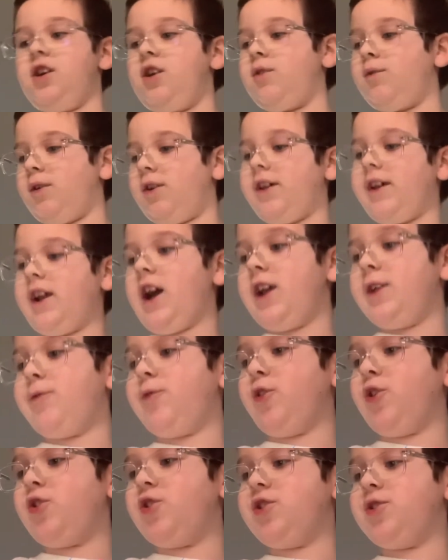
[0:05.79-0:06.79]
Well, I got it
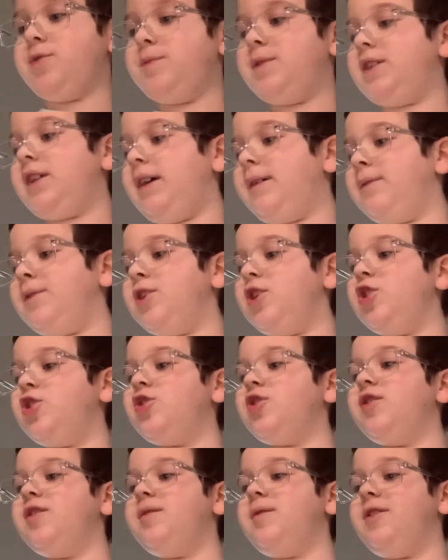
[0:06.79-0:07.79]
for Christmas. I'm going to
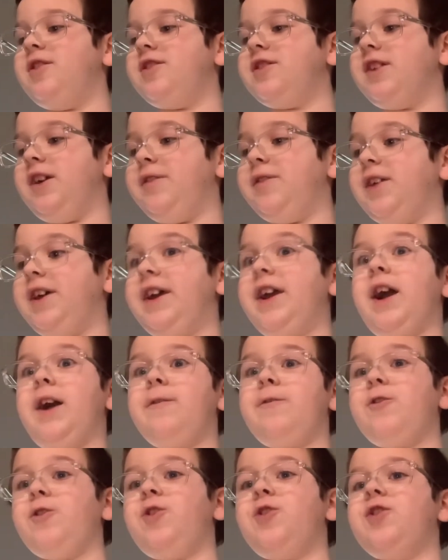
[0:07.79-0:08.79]
show you the stuff that I
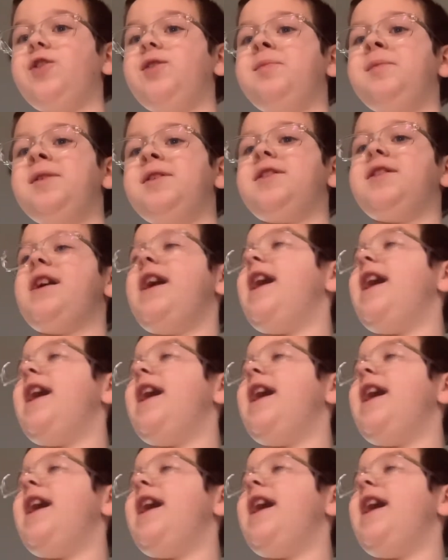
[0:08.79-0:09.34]
got for Christmas.